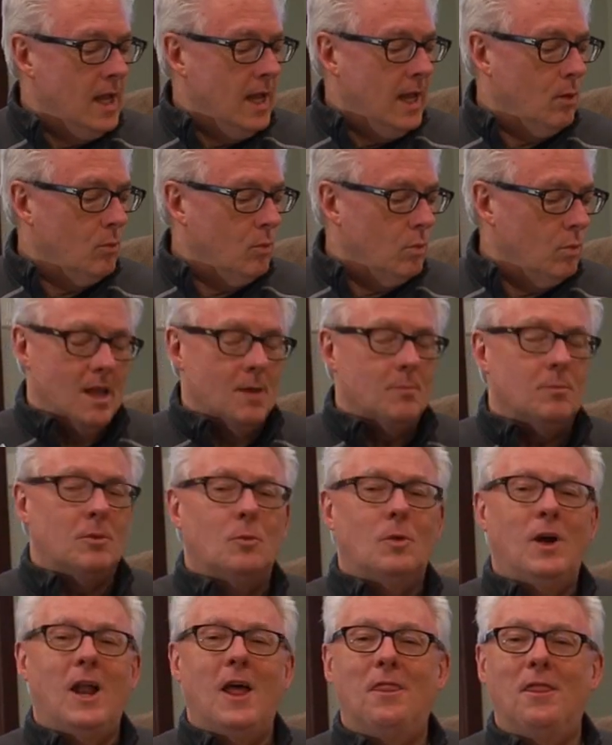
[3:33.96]
And, but
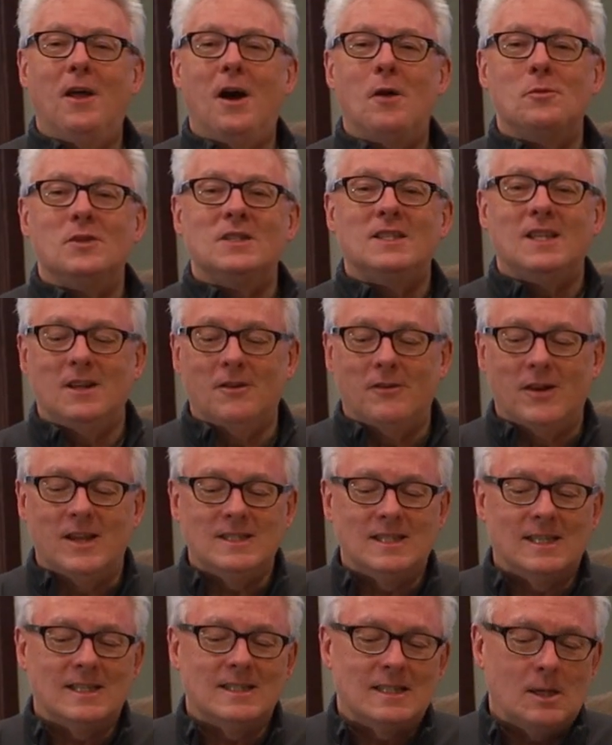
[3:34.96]
what I thought was
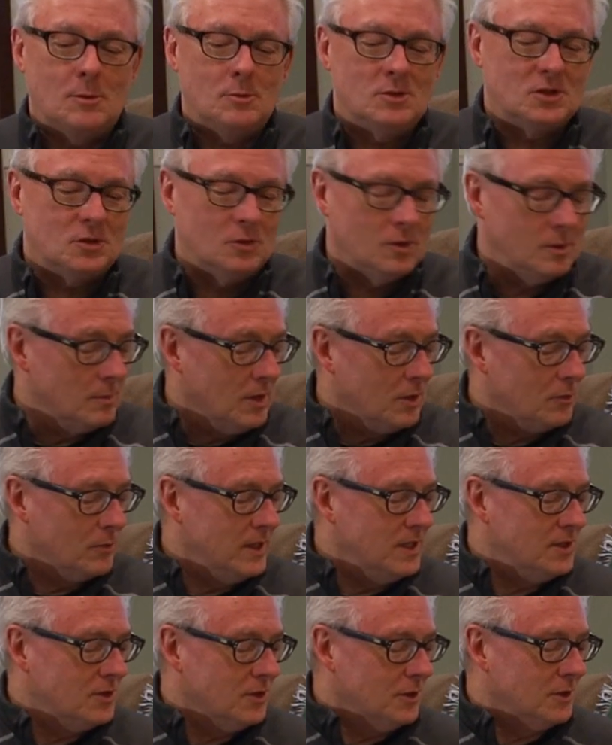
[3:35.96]
interesting as I was doing my
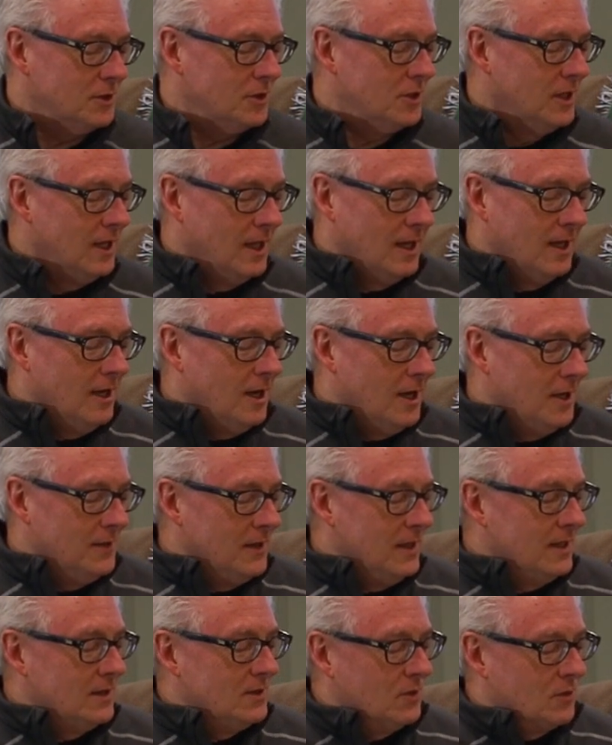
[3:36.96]
research on
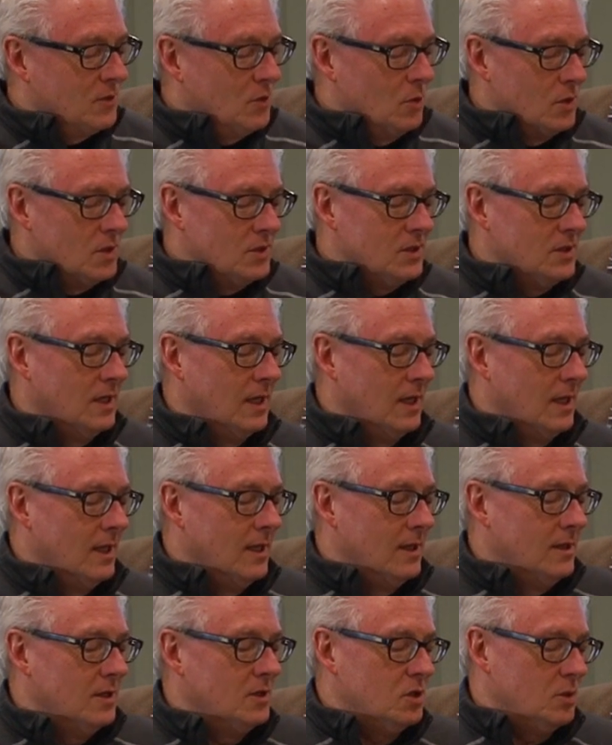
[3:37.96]
this, of course,
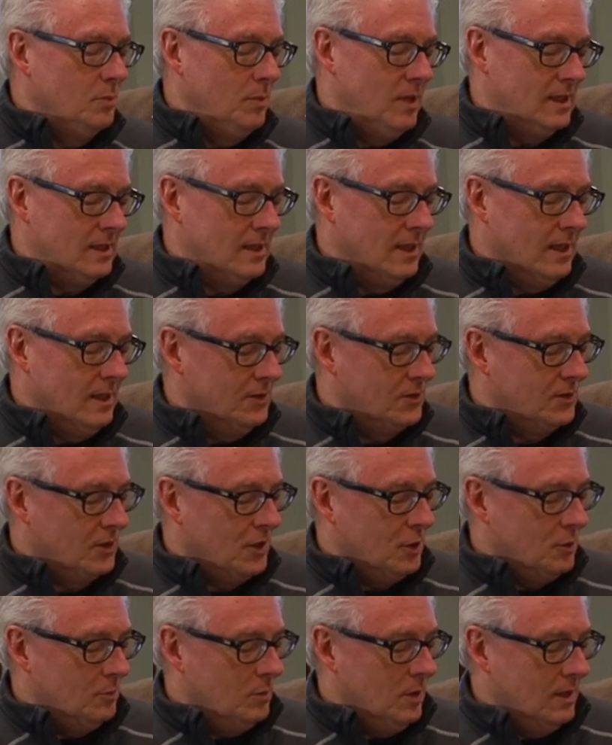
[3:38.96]
the Schmidt
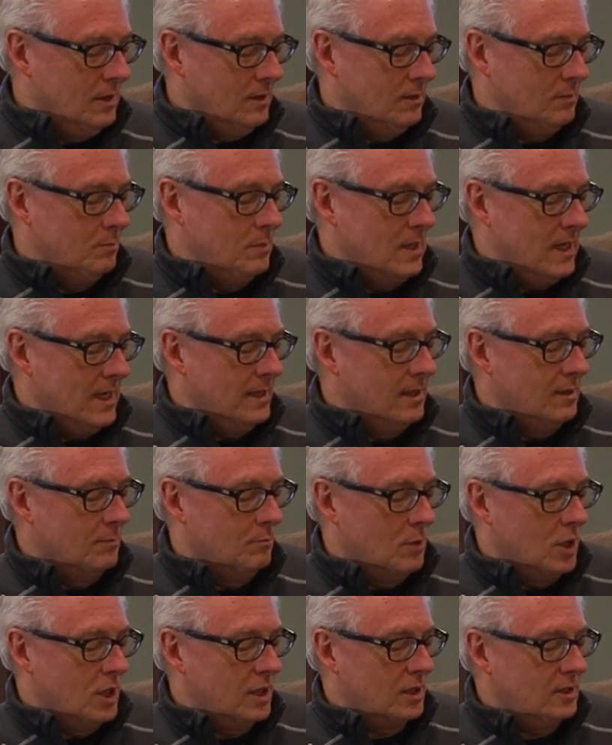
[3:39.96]
telescope by
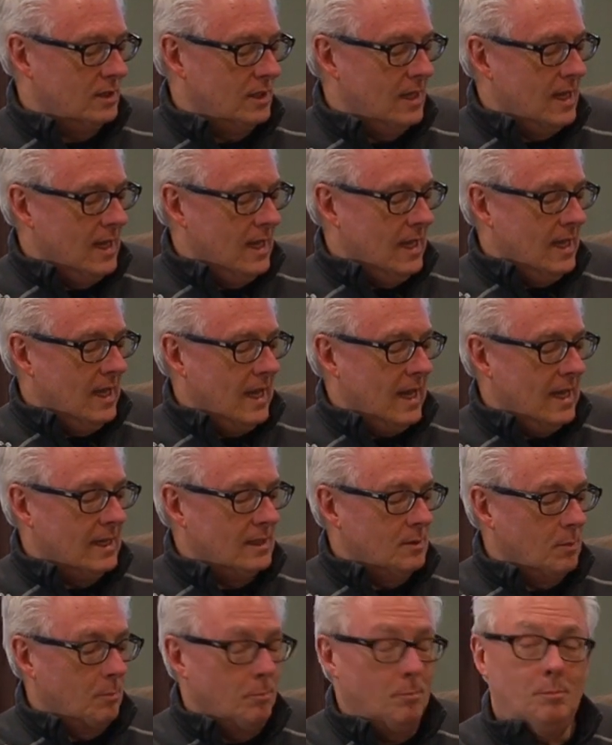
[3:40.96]
Marx
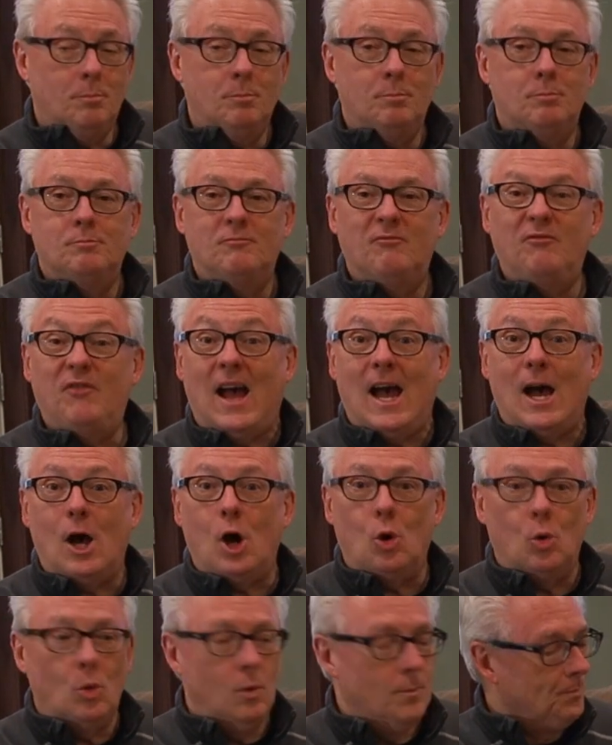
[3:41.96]
and
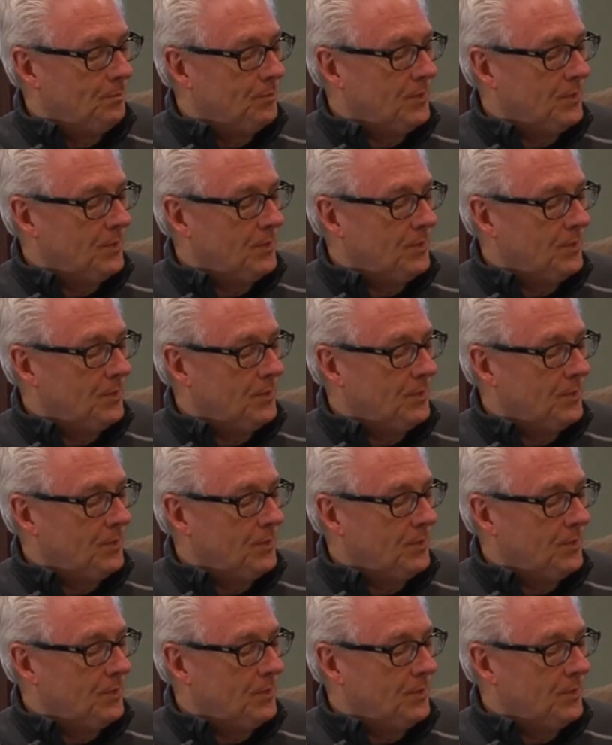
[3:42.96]
Pfau.